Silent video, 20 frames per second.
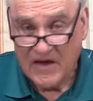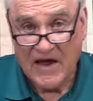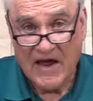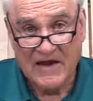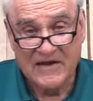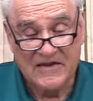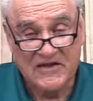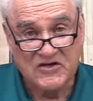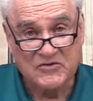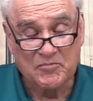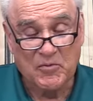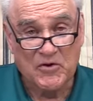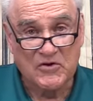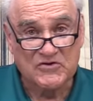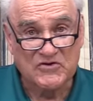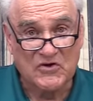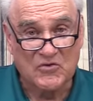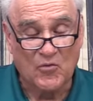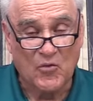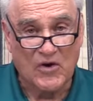and this
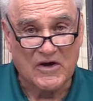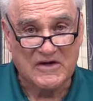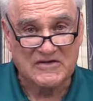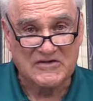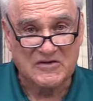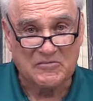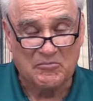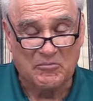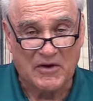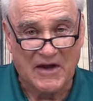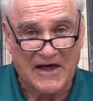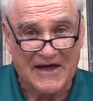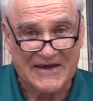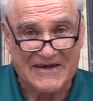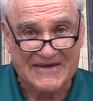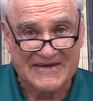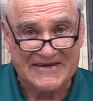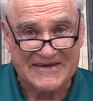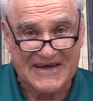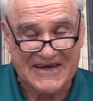person wants a
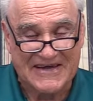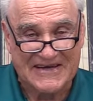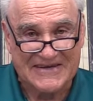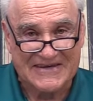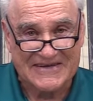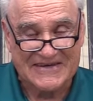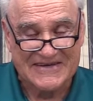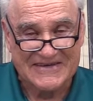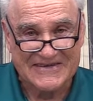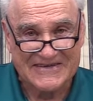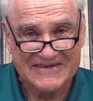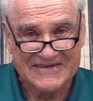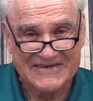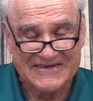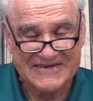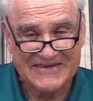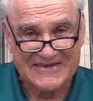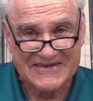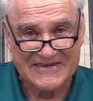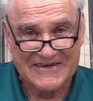blind date.
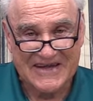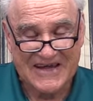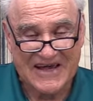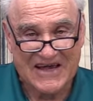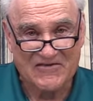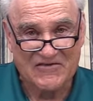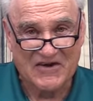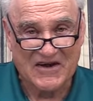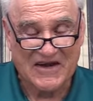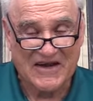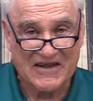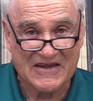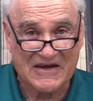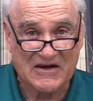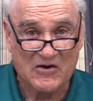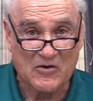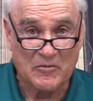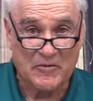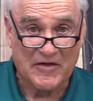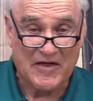Evidently, they
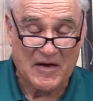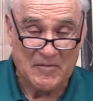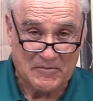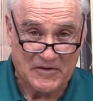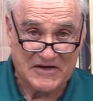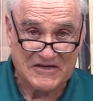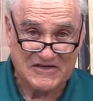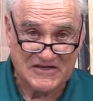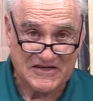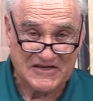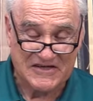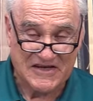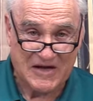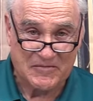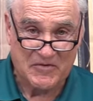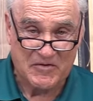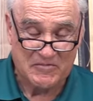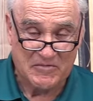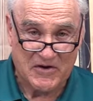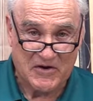didn't know me that much because
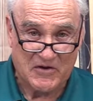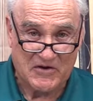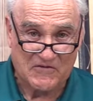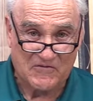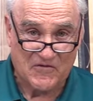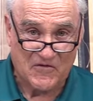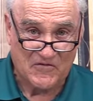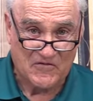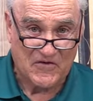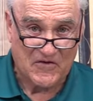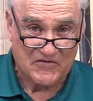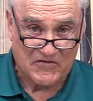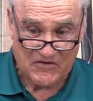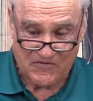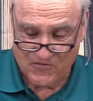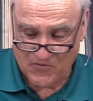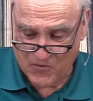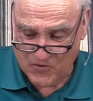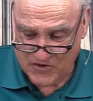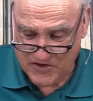I've been married for
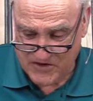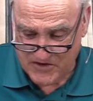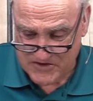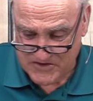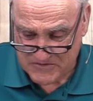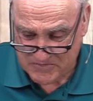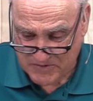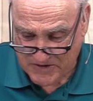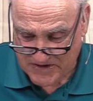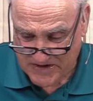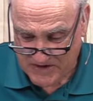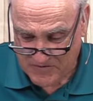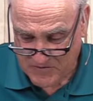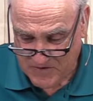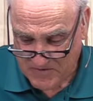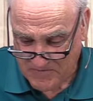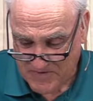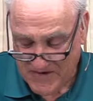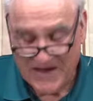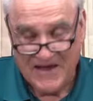54 years. But
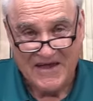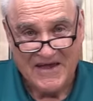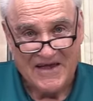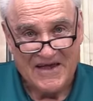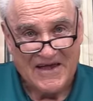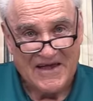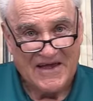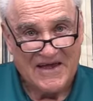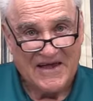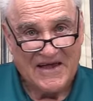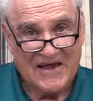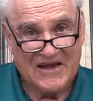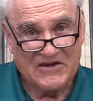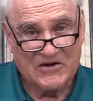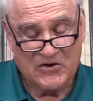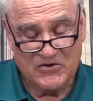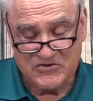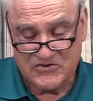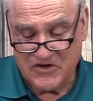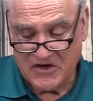anyway, it
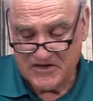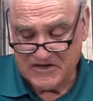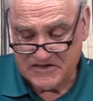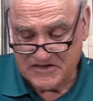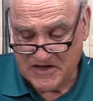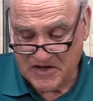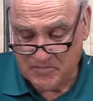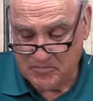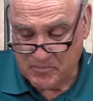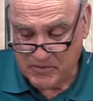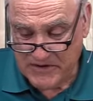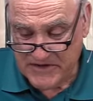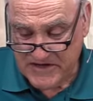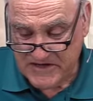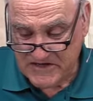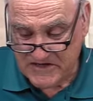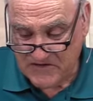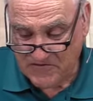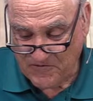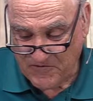goes on to say,
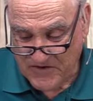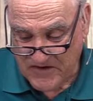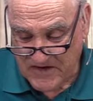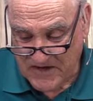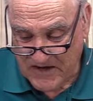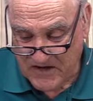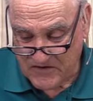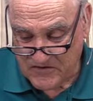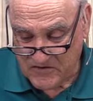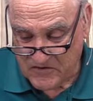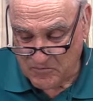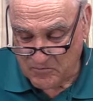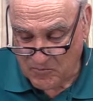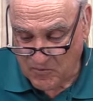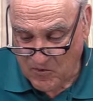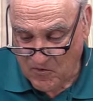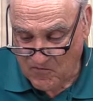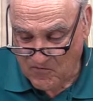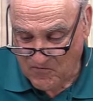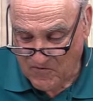Please fill out the
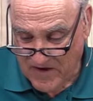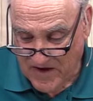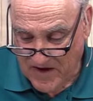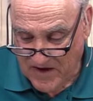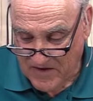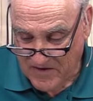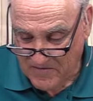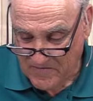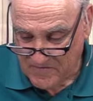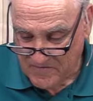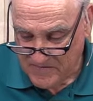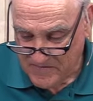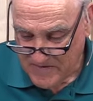profile.